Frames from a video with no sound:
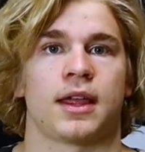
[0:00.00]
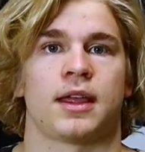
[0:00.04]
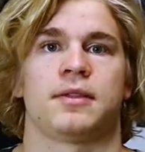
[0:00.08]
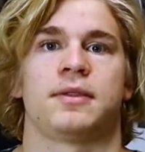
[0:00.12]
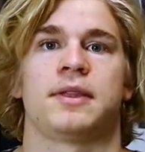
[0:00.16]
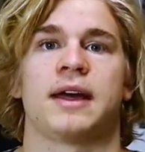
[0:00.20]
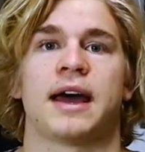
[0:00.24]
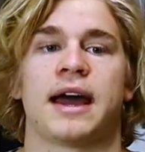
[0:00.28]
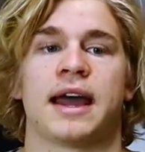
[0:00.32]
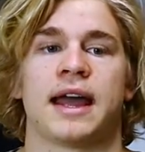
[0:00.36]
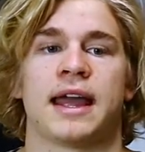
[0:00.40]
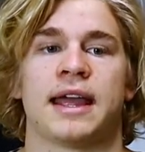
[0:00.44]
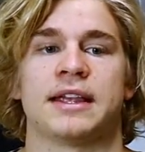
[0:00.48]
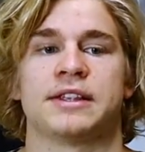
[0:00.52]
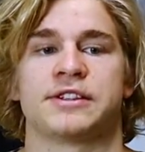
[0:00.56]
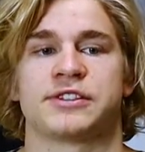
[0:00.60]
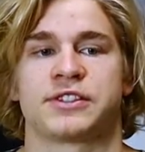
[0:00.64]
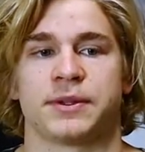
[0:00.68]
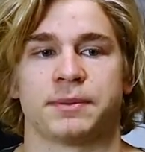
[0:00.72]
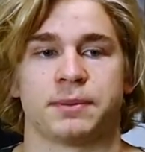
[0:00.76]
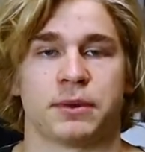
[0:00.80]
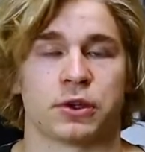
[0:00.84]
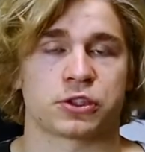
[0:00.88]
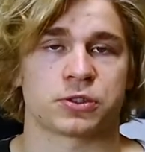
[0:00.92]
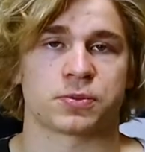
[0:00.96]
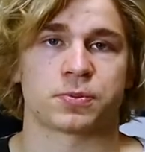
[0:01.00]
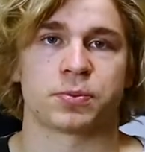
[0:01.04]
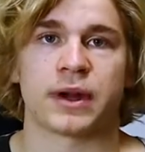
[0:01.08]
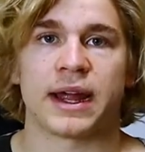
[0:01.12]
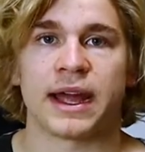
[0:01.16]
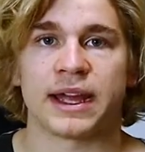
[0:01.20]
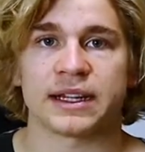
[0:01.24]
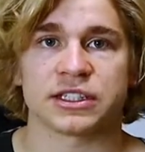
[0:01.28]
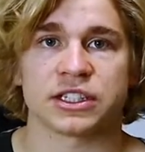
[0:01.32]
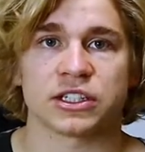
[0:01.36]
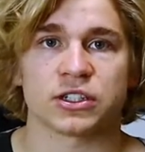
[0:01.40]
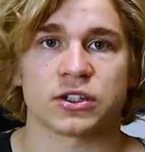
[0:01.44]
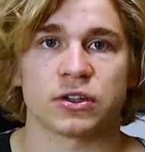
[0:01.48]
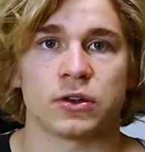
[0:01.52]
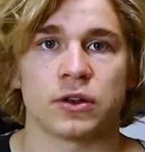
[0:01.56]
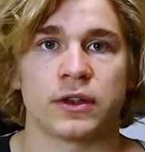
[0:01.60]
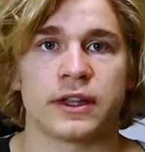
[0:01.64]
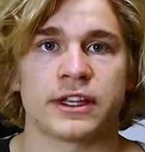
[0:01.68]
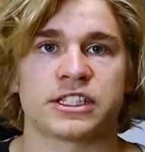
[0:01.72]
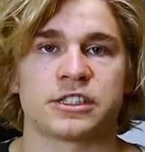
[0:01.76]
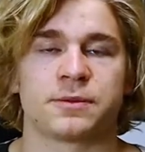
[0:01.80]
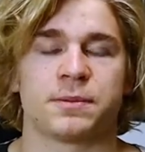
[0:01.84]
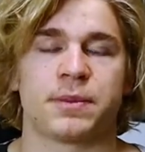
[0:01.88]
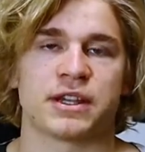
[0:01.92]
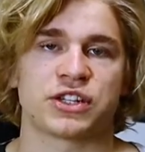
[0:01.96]
that is the most practical,
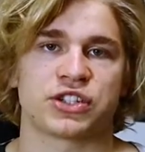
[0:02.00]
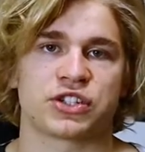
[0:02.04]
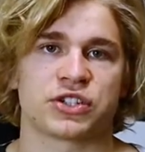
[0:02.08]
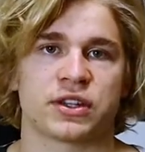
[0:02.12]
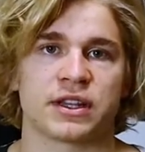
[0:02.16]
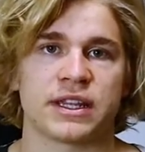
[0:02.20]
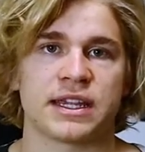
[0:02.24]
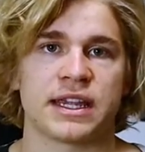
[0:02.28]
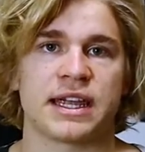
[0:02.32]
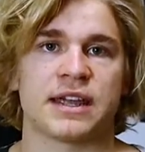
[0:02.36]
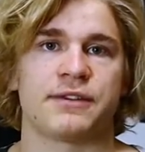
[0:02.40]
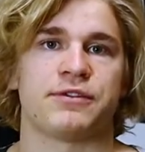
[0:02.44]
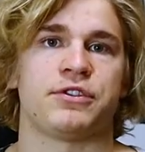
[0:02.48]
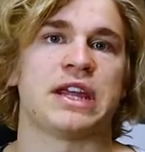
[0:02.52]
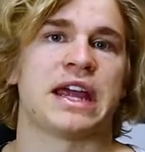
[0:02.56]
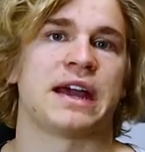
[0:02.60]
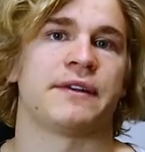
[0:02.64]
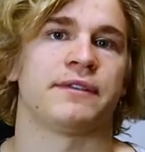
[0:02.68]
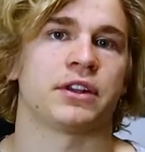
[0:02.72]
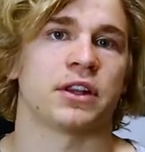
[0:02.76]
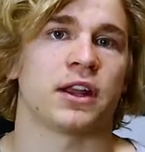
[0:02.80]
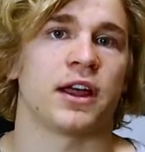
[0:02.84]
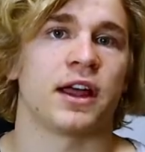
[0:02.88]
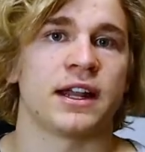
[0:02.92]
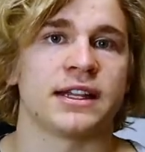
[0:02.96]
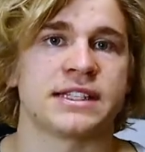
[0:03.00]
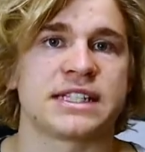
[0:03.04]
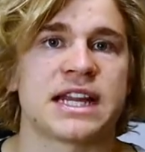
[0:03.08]
especially if you have a lot of